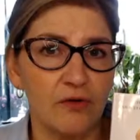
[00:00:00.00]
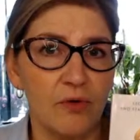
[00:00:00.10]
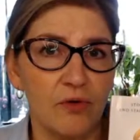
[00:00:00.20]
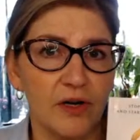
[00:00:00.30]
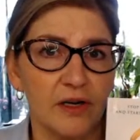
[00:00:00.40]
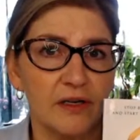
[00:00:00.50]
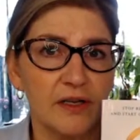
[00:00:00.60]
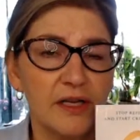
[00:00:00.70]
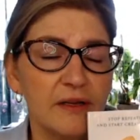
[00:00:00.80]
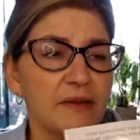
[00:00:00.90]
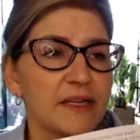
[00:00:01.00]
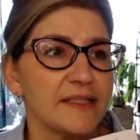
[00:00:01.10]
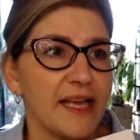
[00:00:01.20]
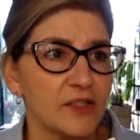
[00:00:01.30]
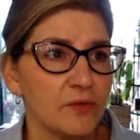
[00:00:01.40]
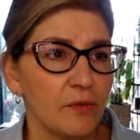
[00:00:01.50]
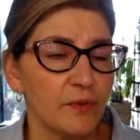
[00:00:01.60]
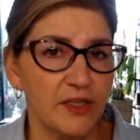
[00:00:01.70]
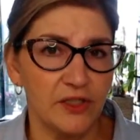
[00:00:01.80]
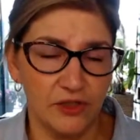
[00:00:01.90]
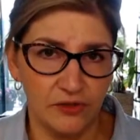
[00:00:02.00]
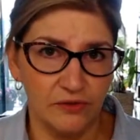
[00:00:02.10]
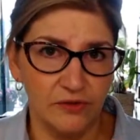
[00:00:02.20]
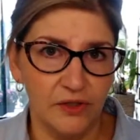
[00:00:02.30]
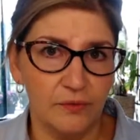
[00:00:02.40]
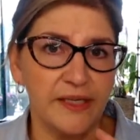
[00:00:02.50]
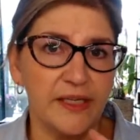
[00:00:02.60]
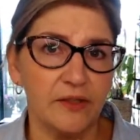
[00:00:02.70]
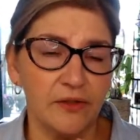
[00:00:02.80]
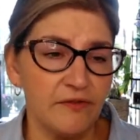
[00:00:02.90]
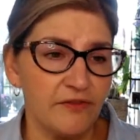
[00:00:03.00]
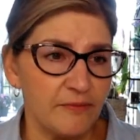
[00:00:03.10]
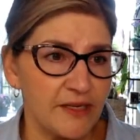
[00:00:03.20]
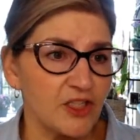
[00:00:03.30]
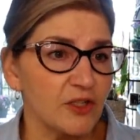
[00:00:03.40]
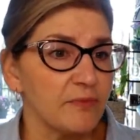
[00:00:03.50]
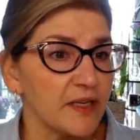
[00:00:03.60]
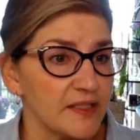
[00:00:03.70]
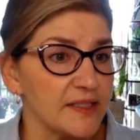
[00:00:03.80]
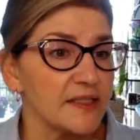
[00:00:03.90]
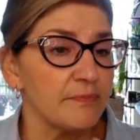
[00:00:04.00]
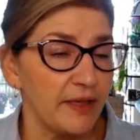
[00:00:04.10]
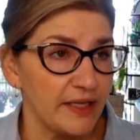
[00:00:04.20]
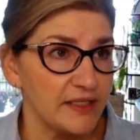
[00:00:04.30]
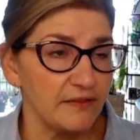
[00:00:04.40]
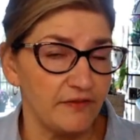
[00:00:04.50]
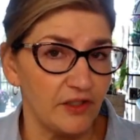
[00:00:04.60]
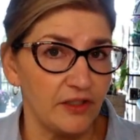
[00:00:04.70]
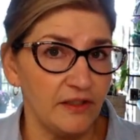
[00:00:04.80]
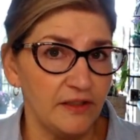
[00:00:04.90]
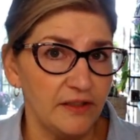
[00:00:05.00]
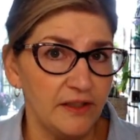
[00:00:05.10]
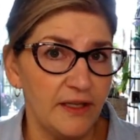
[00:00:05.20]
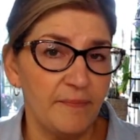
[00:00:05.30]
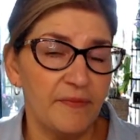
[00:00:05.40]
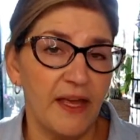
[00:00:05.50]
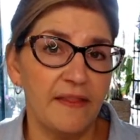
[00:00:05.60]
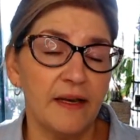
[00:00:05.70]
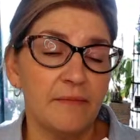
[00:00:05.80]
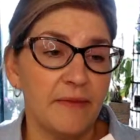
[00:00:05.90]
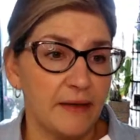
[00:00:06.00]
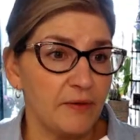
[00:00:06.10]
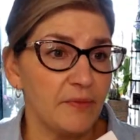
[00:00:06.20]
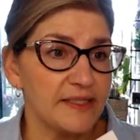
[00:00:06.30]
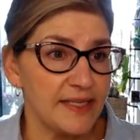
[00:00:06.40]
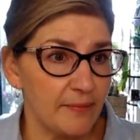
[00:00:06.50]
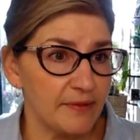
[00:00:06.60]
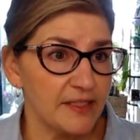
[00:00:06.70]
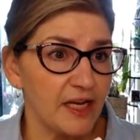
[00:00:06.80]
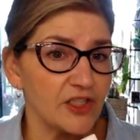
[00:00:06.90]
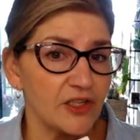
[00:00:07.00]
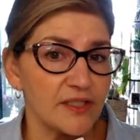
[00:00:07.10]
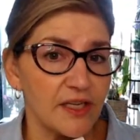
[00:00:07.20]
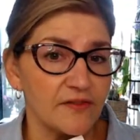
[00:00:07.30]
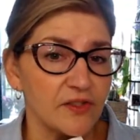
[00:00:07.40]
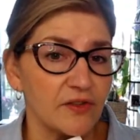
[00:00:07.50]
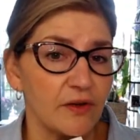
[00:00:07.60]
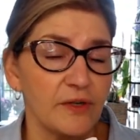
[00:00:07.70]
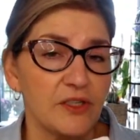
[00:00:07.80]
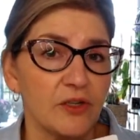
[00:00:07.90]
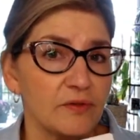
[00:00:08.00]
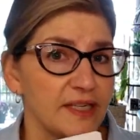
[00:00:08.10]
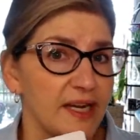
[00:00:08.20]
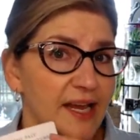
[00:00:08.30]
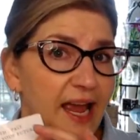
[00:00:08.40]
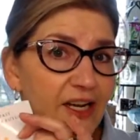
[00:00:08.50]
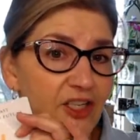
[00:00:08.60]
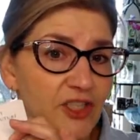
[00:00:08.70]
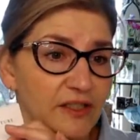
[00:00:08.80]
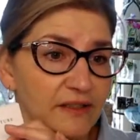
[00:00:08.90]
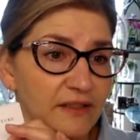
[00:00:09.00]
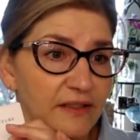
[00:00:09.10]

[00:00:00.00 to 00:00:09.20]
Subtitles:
More, because that's what we do. We hear information because it's plentiful, and then maybe we sabotage ourselves so that we don't take action.